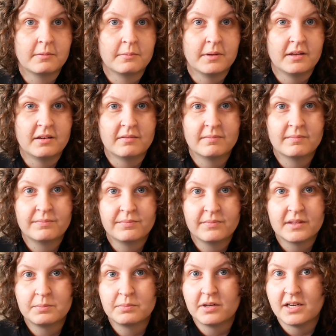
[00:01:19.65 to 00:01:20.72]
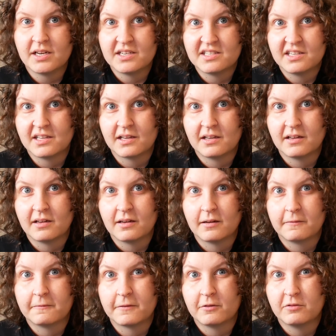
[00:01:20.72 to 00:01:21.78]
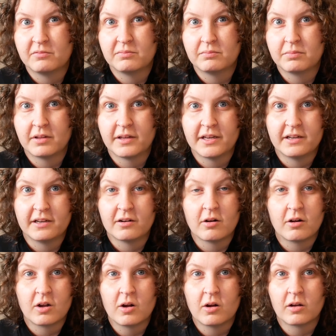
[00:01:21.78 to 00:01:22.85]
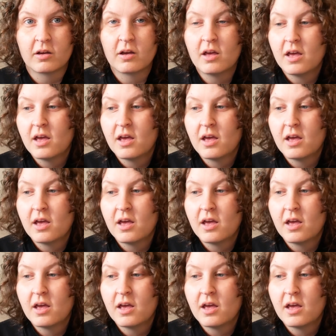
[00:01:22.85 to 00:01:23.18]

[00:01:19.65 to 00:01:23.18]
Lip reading: I mean, it's pretty easy to get a phone plan in Hong Kong.